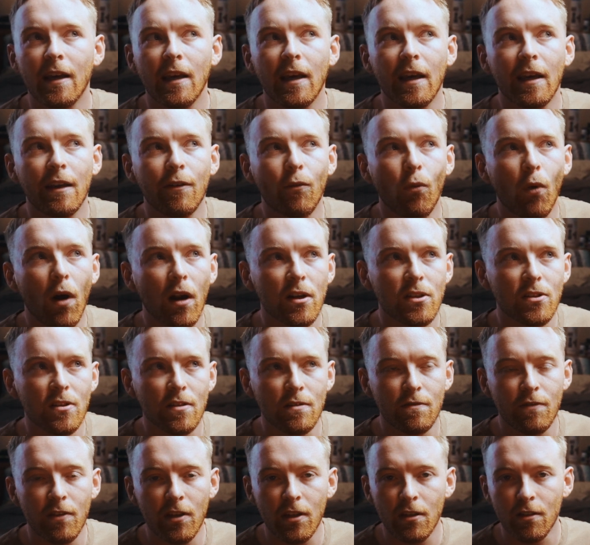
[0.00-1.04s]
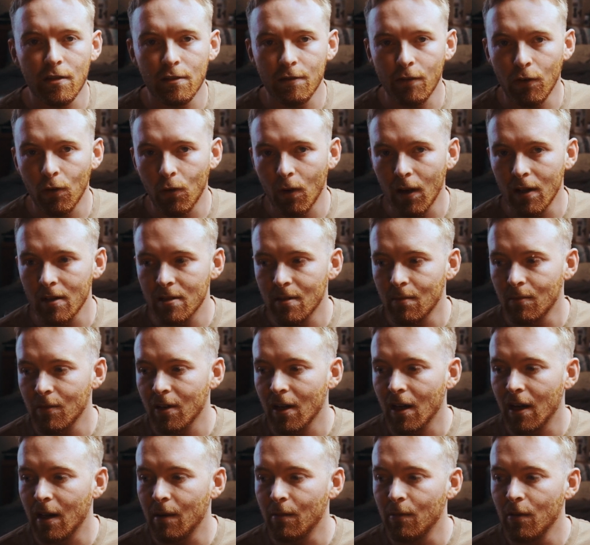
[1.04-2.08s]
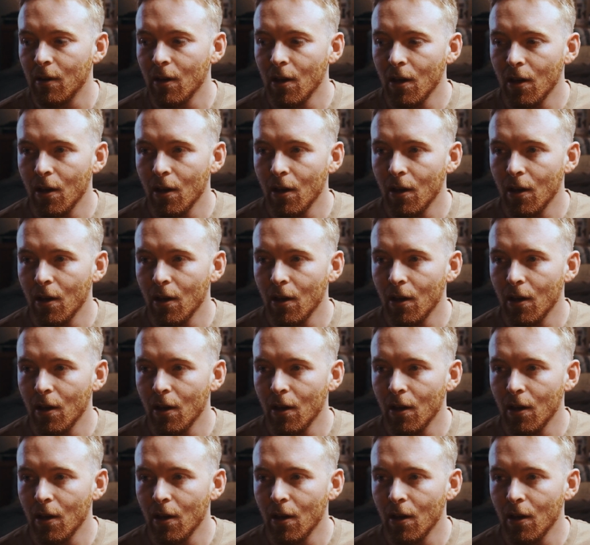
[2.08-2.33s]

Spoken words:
and watched his videos for quite some time